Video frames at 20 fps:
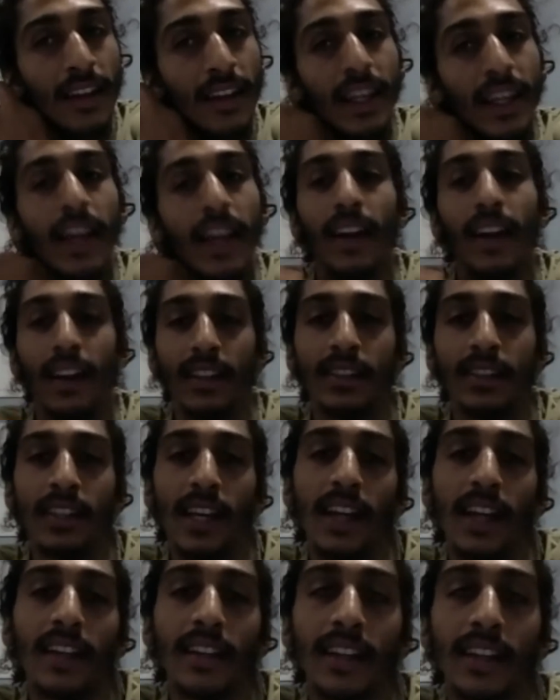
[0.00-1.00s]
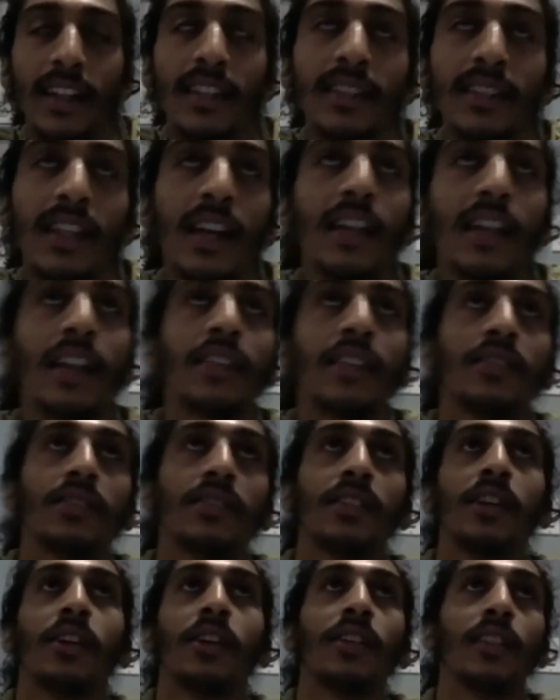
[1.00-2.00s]
Yeah, exactly. And it's not
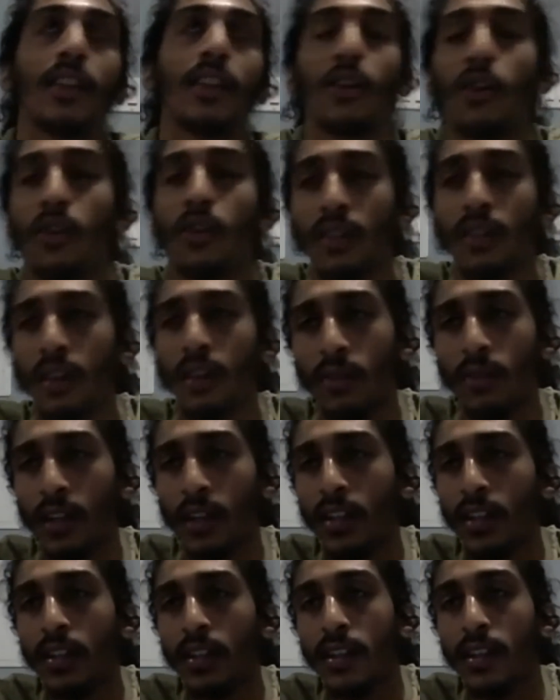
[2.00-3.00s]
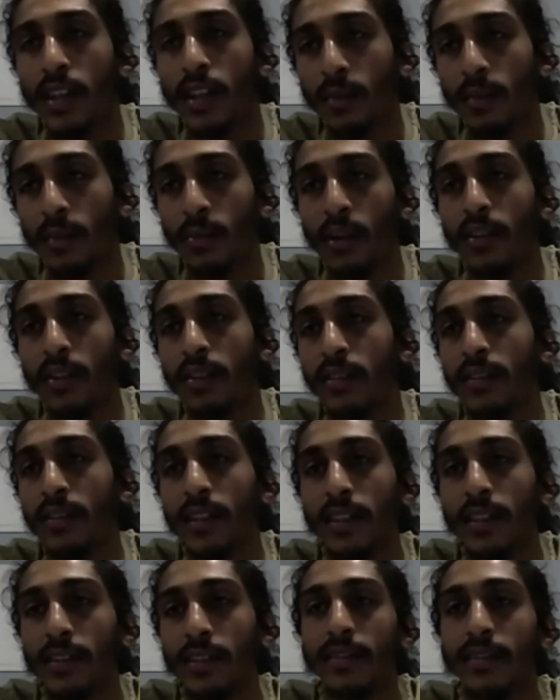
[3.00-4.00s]
necessarily like, oh yeah, we're KKK brother,
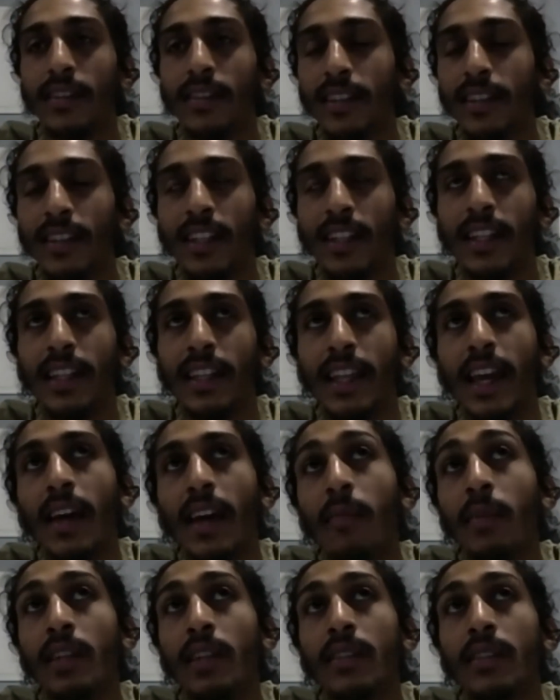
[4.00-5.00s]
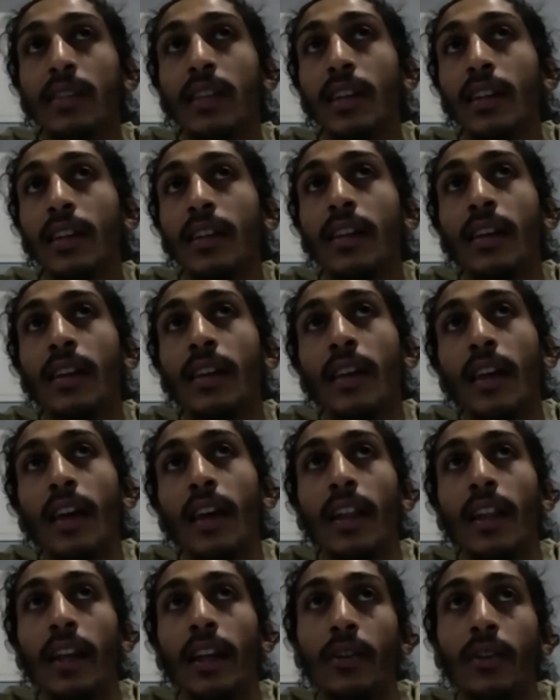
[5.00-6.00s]
like nothing like that. But it's like
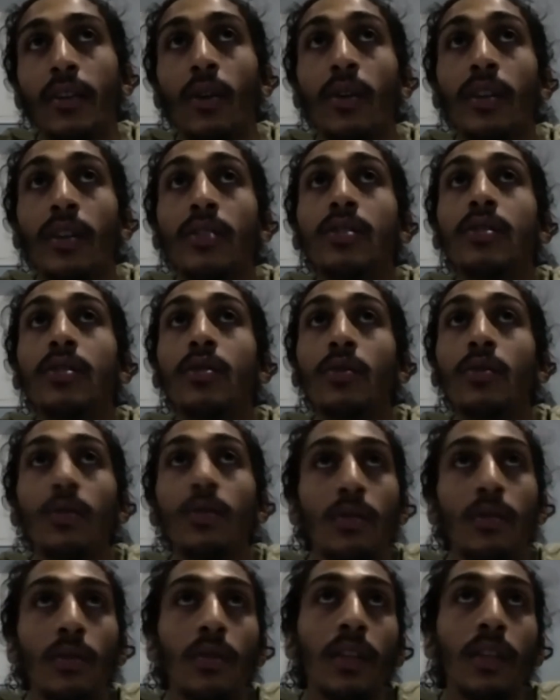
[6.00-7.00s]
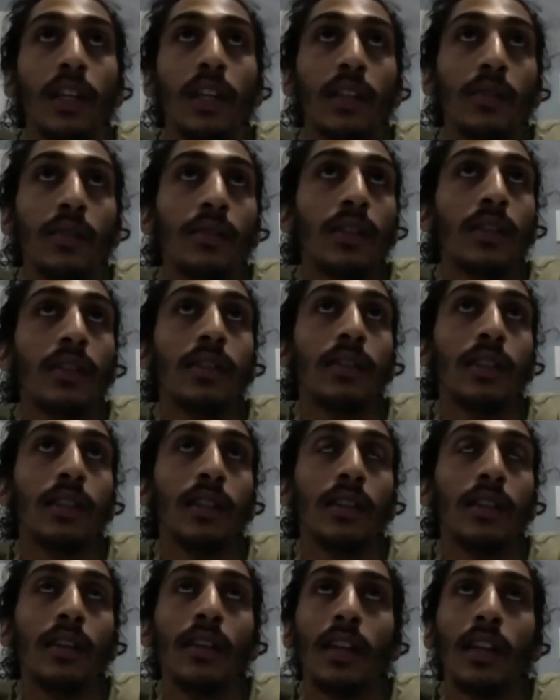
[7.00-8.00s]
like going to school, like you can
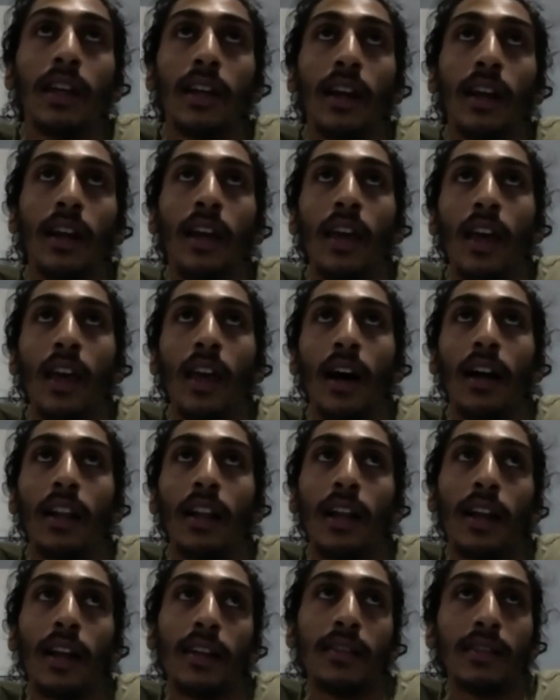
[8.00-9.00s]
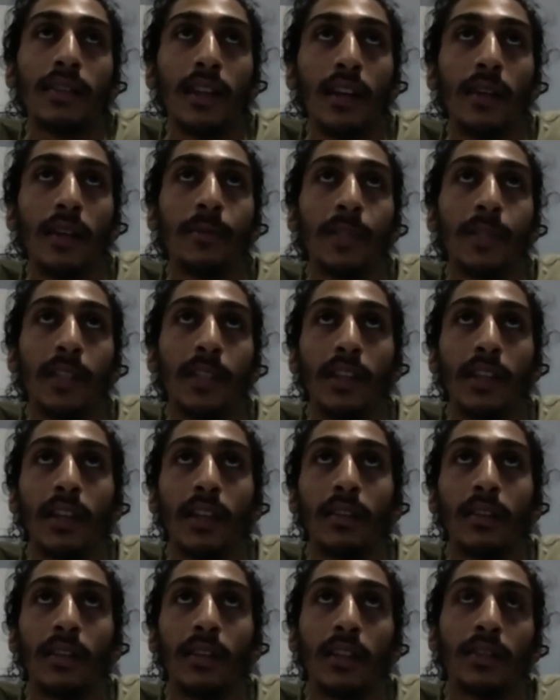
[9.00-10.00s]
see like a lot of times like the
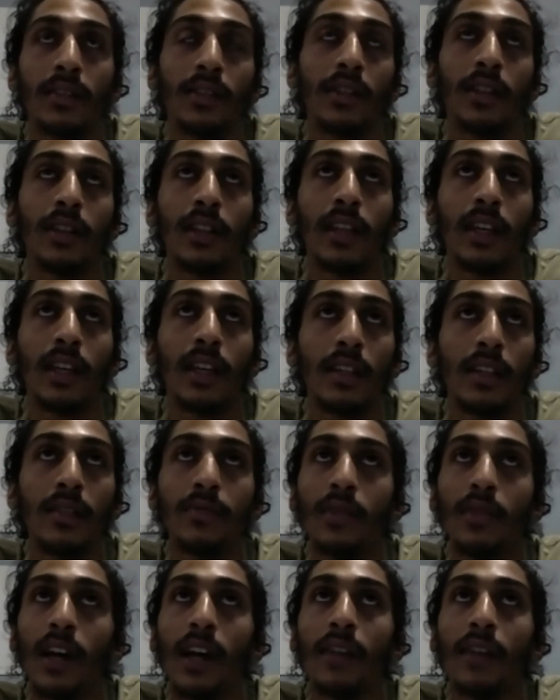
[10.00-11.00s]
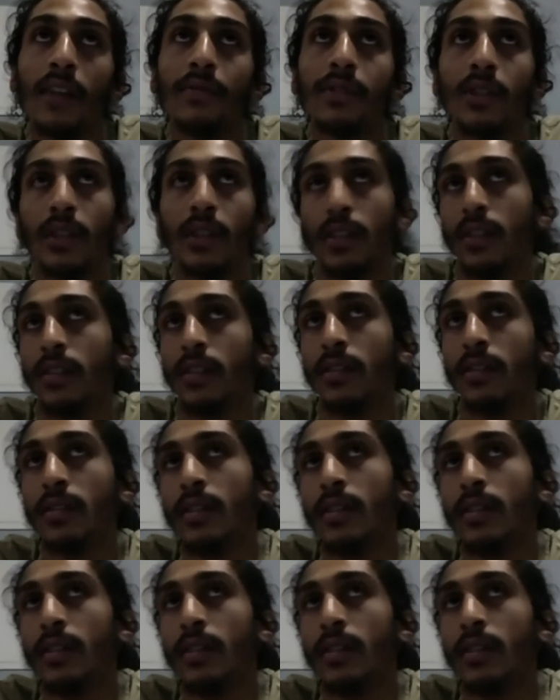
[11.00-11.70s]
like certain kids will have certain